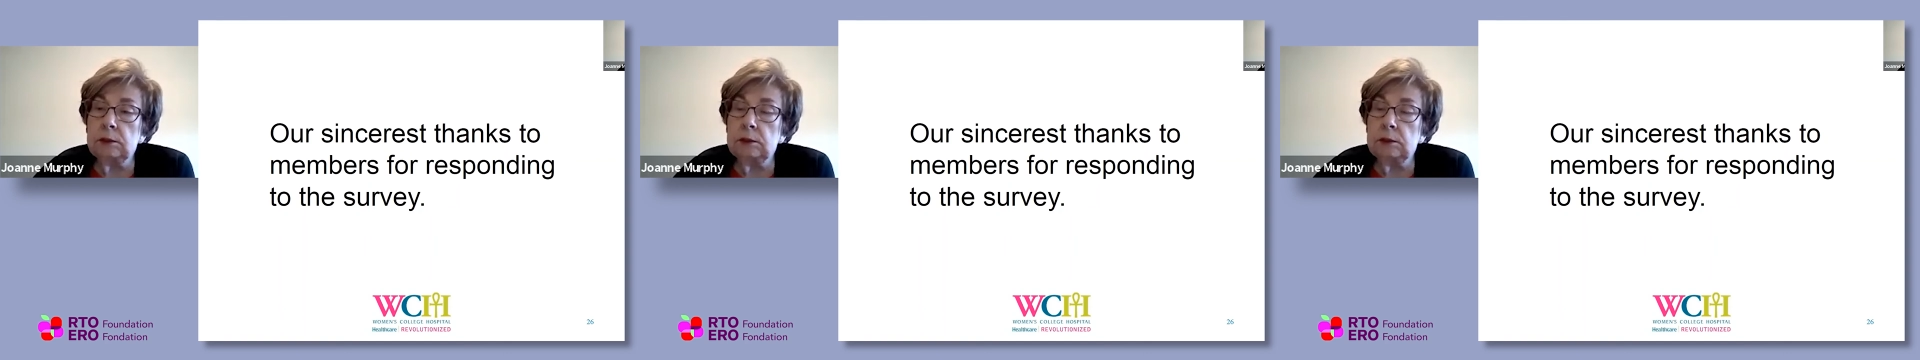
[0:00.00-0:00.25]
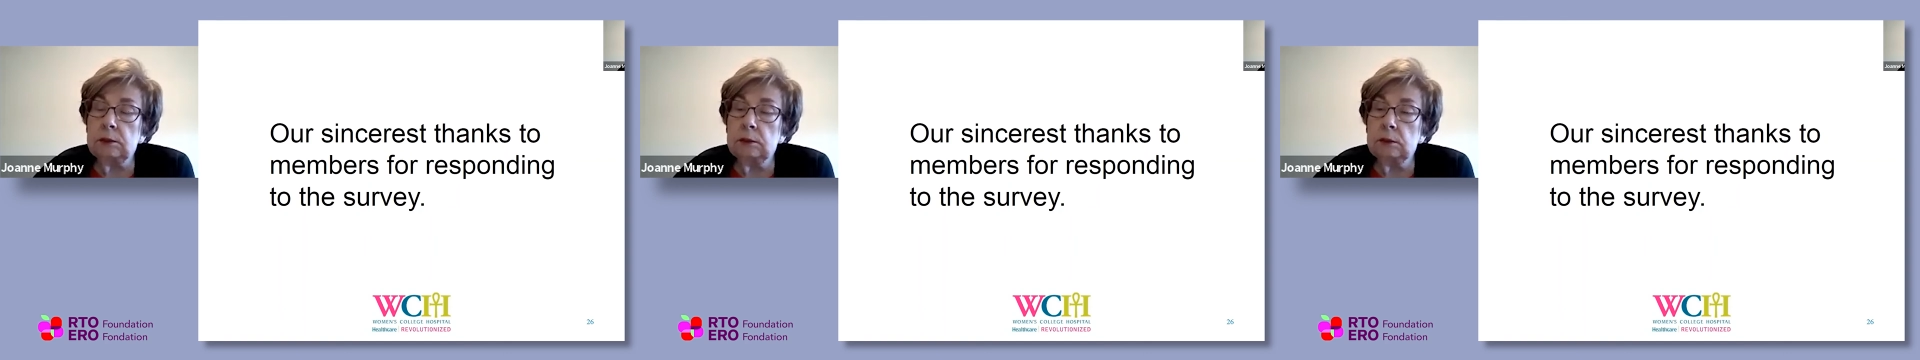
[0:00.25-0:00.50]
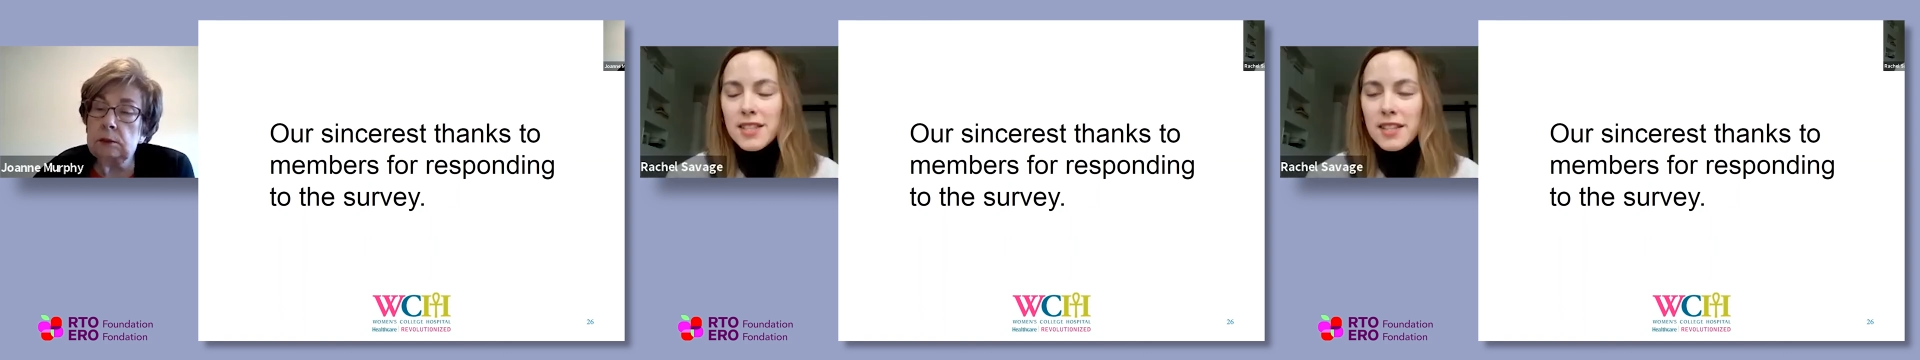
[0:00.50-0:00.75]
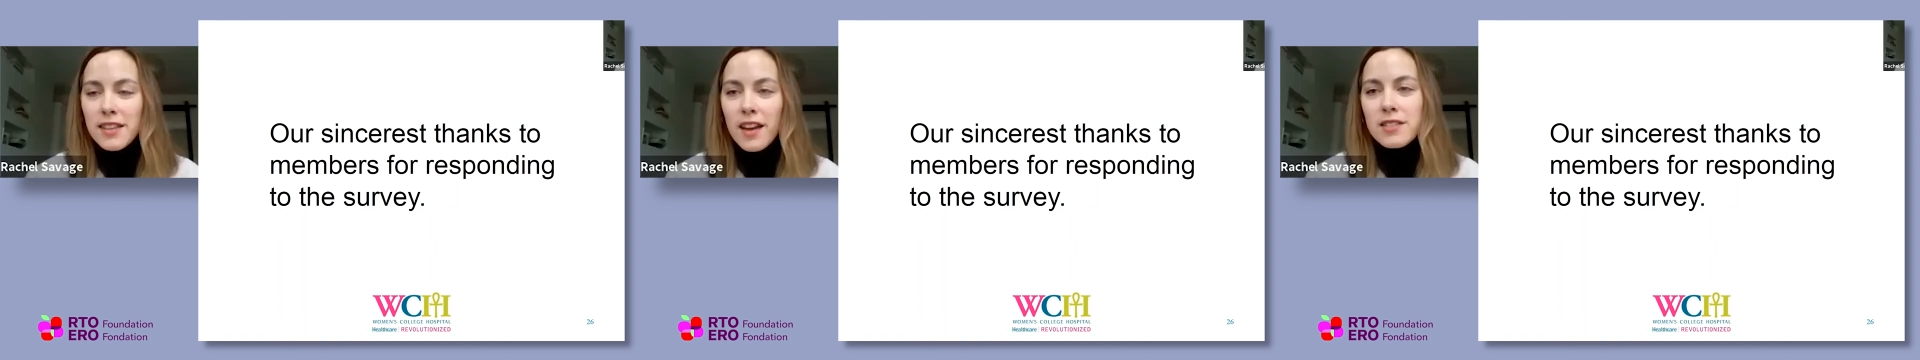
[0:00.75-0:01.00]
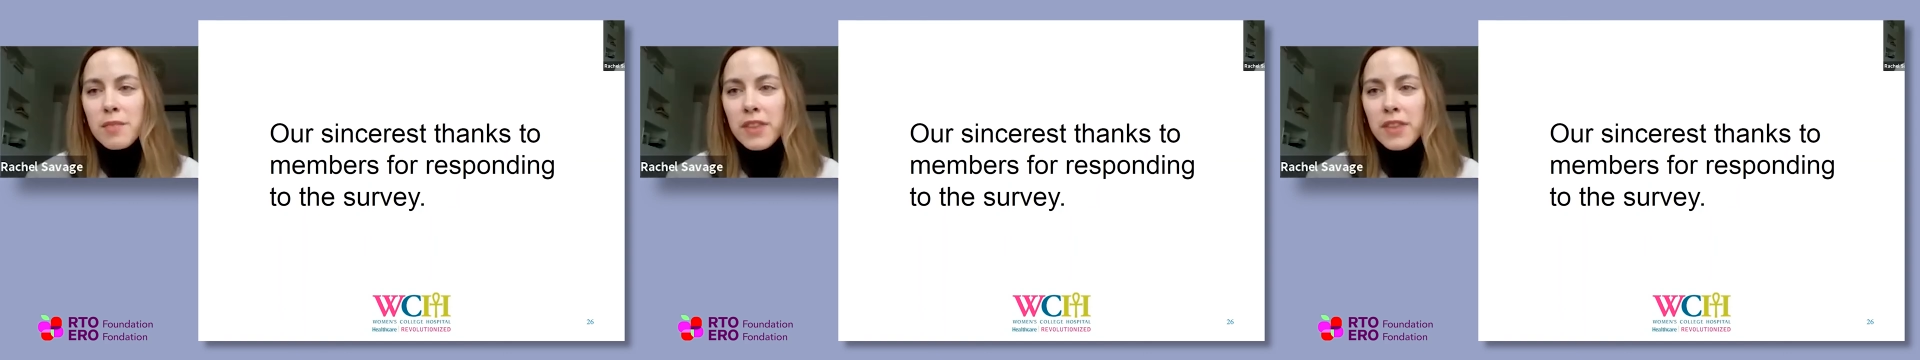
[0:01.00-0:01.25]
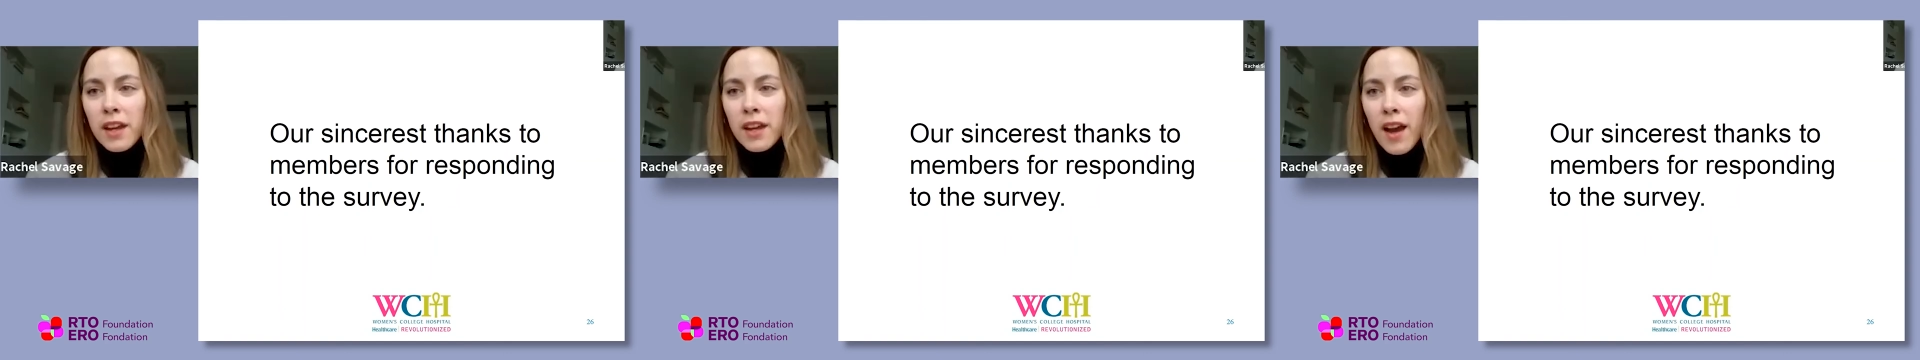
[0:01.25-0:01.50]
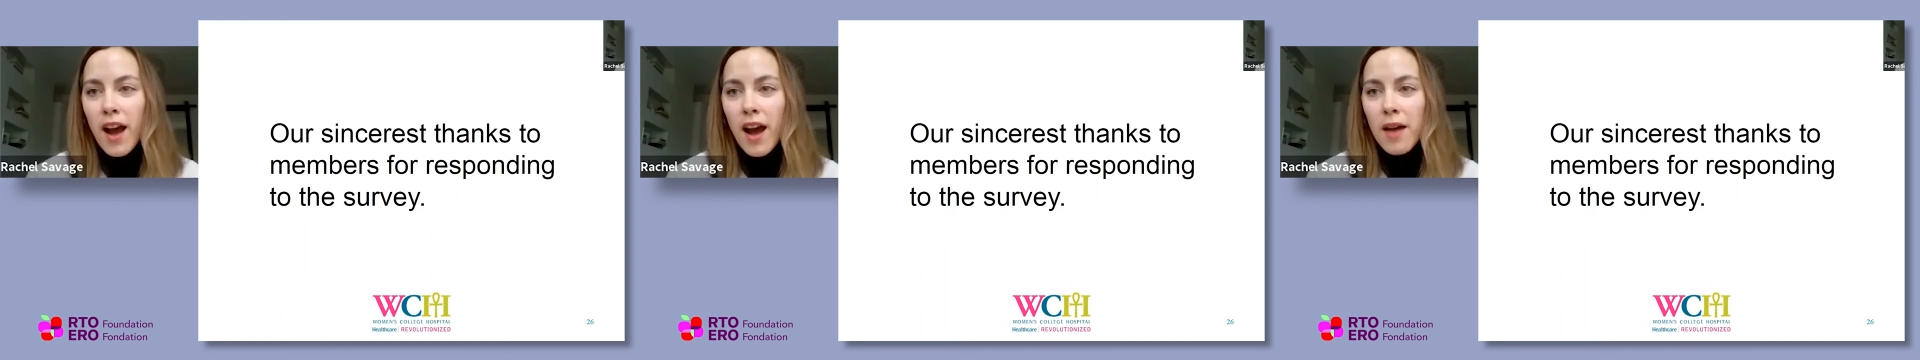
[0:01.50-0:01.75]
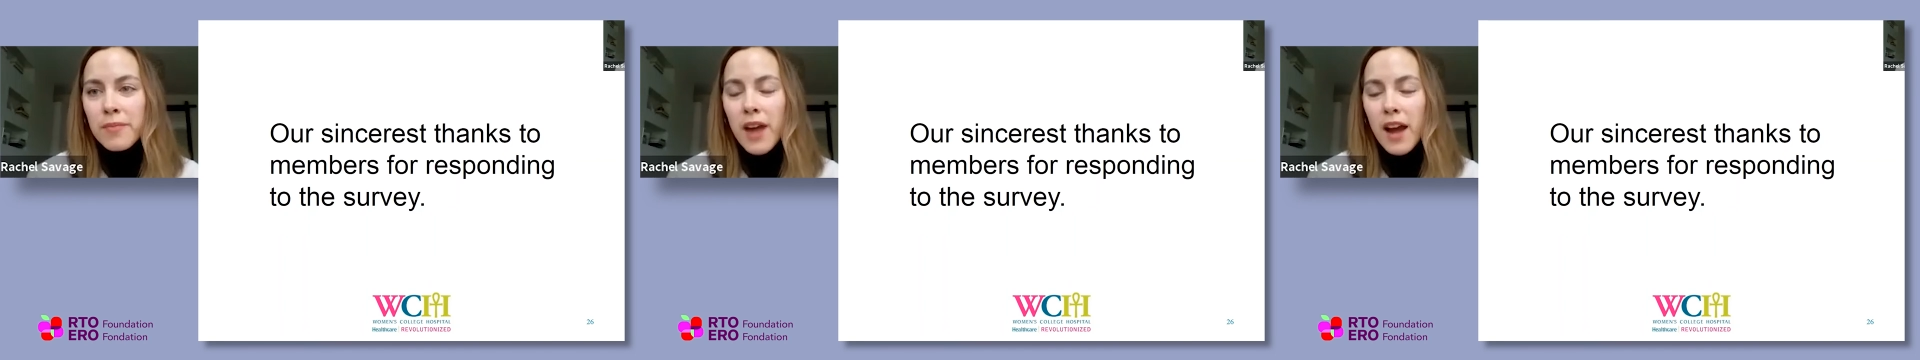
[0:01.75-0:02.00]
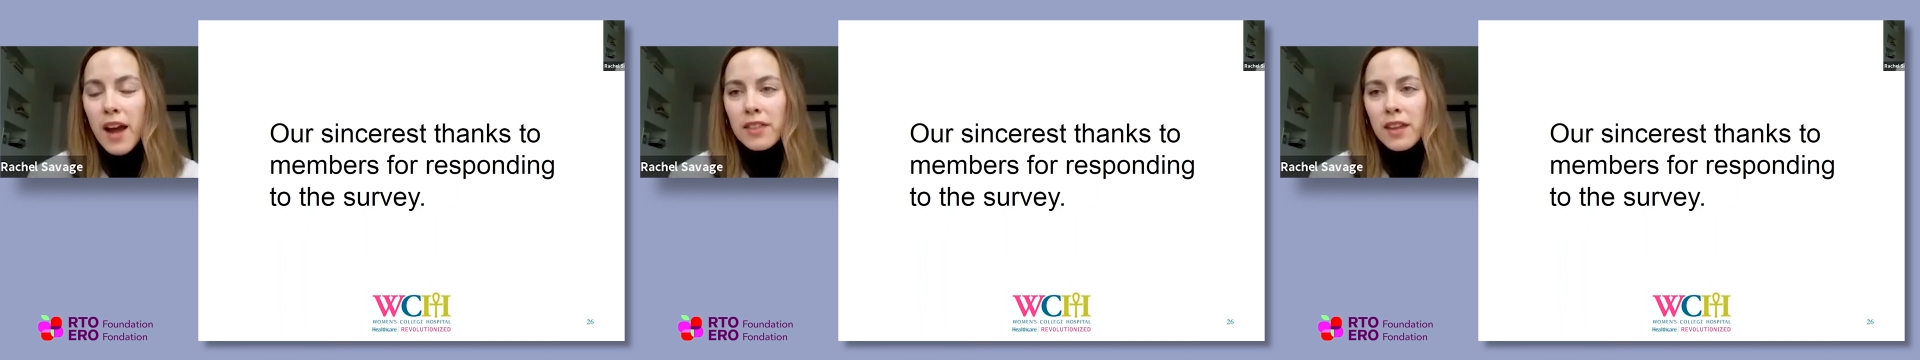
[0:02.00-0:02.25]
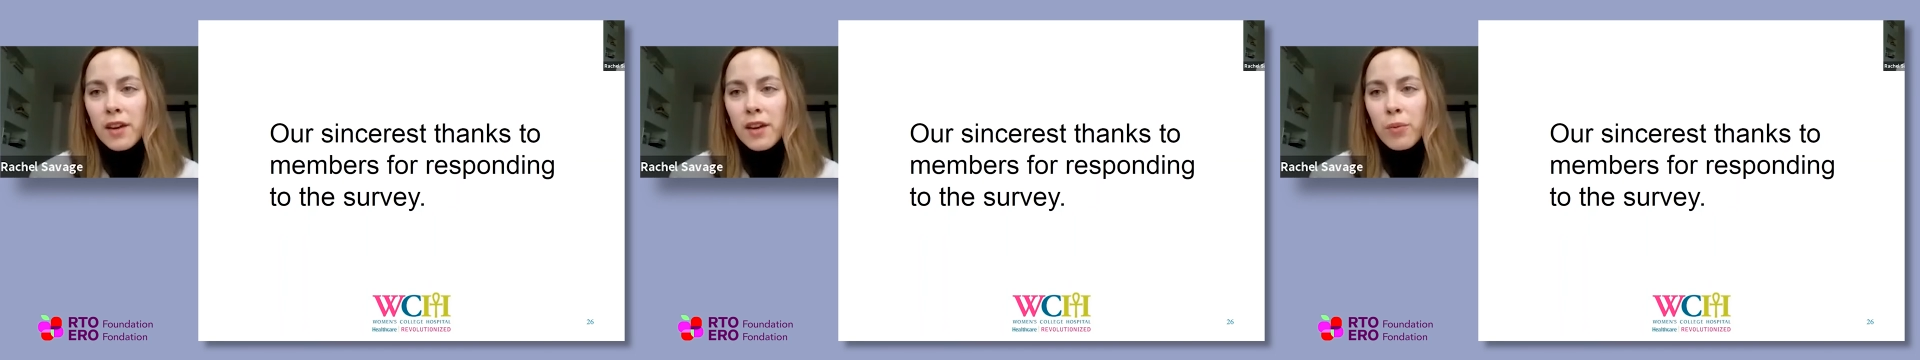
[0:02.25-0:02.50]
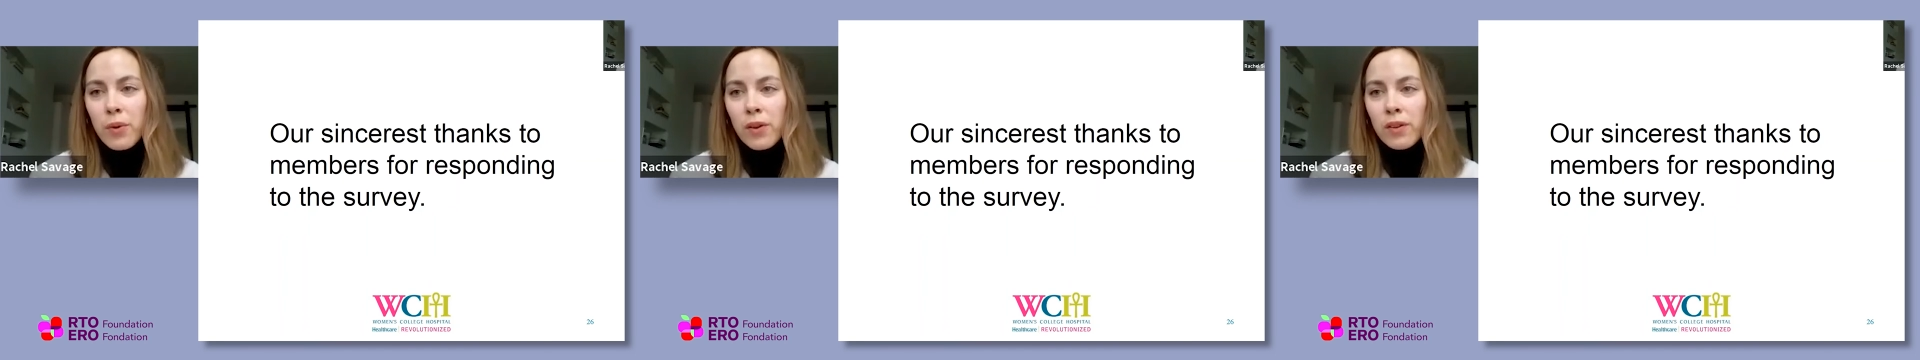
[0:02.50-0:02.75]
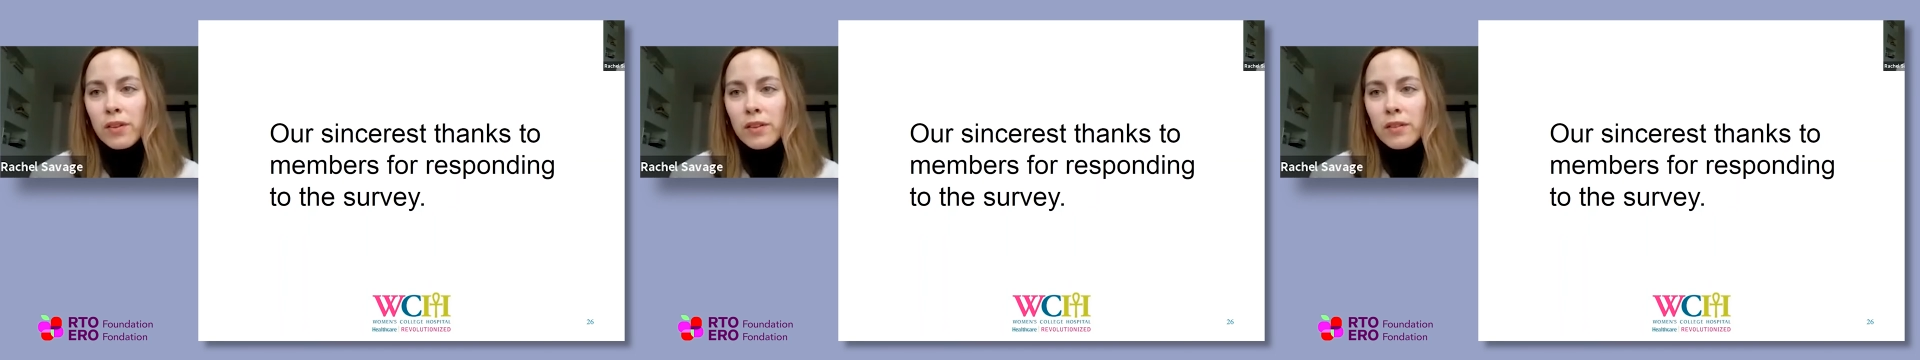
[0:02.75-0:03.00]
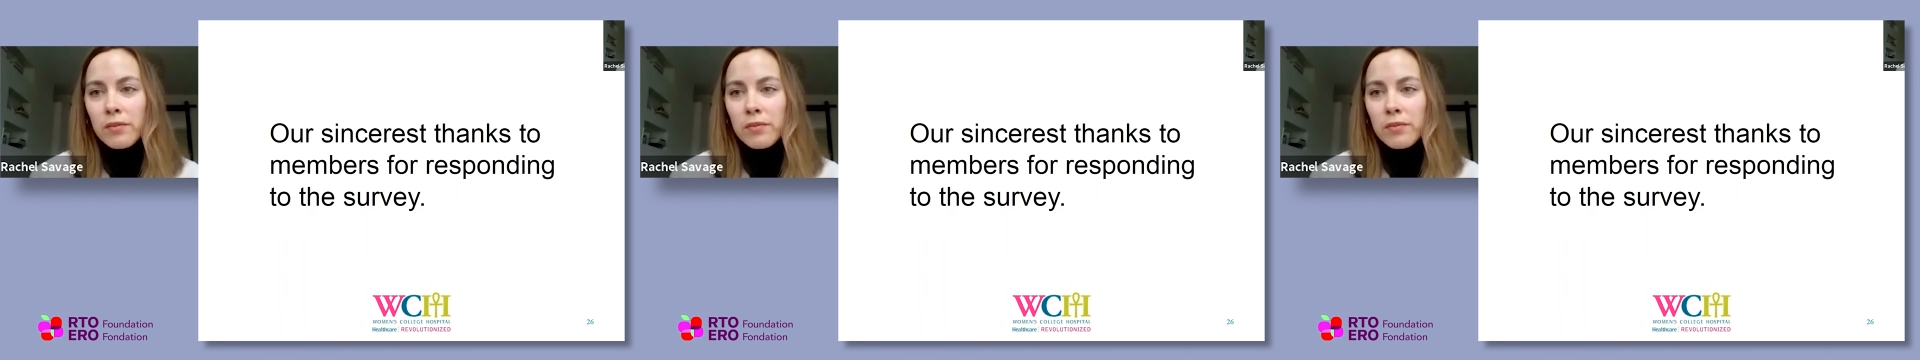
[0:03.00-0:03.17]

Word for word: Yes, and that's something I think we'll